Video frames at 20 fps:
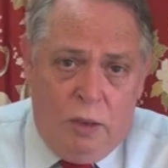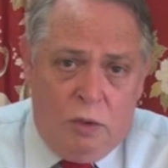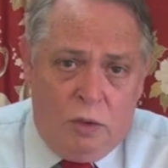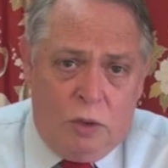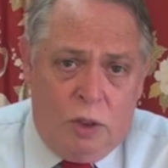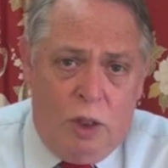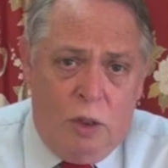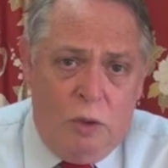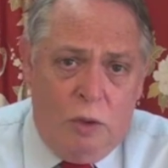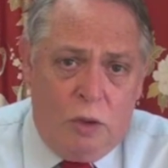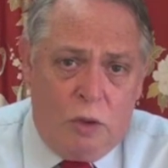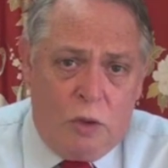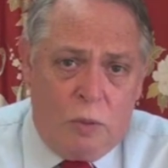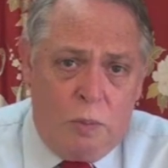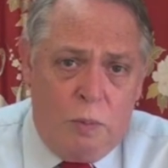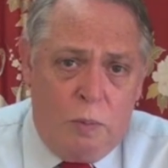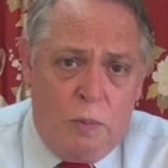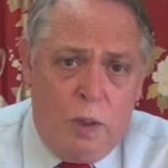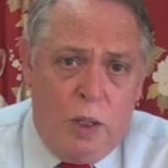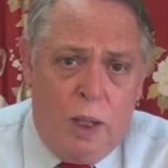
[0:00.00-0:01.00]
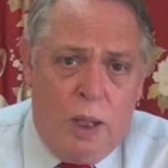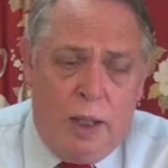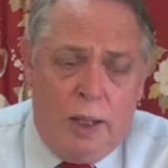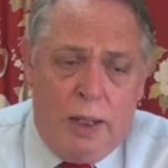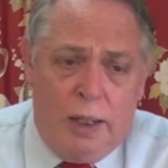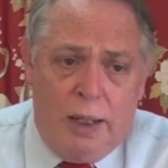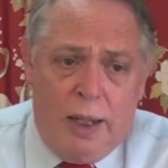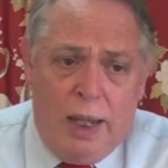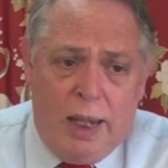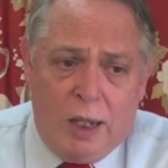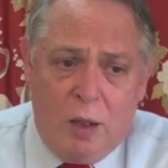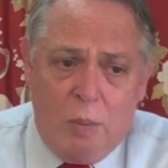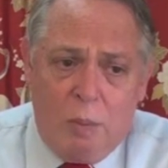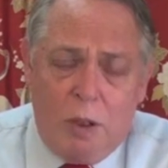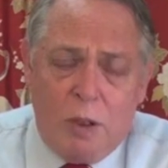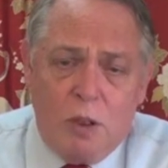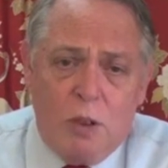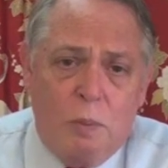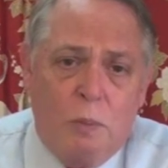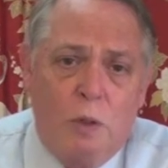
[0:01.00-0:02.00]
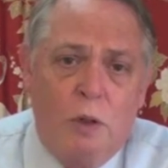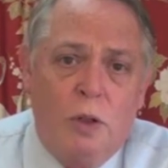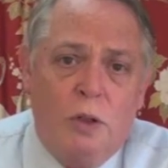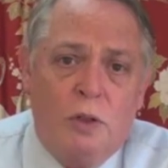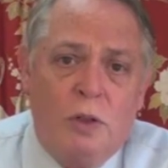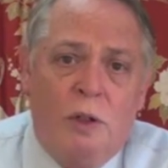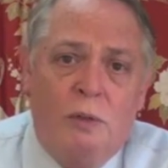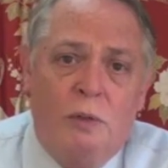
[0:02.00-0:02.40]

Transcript: So it's acupuncture points